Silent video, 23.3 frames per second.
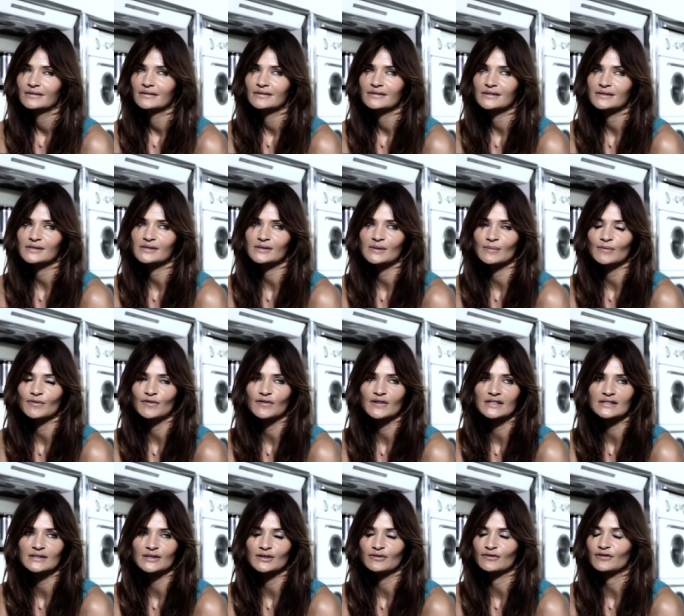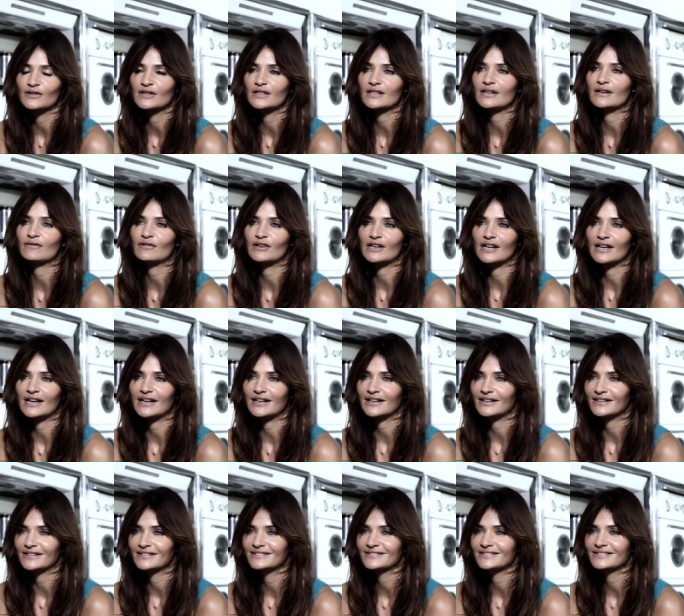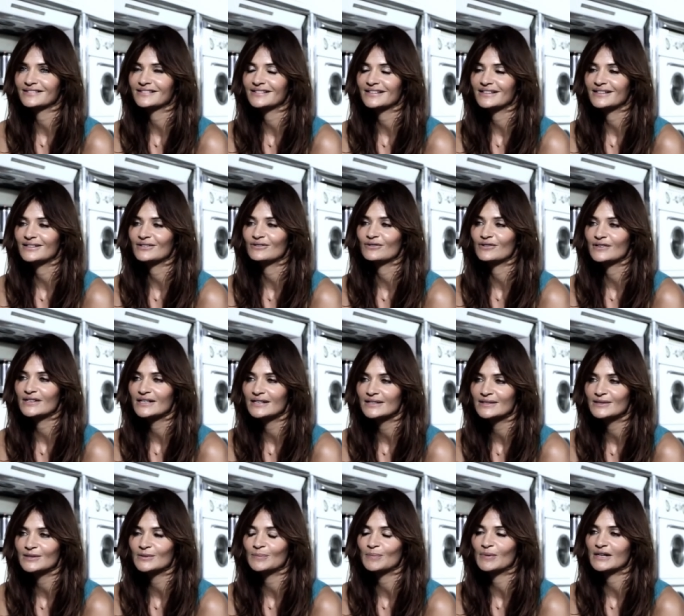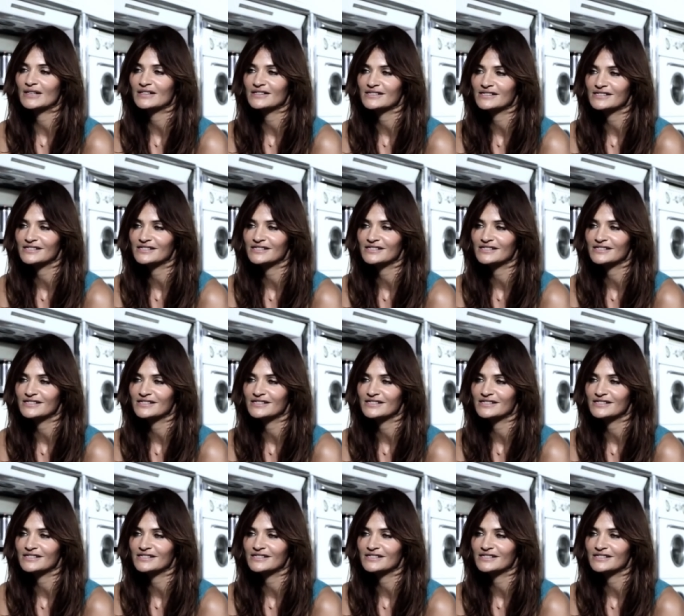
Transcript: something different every day. It really depends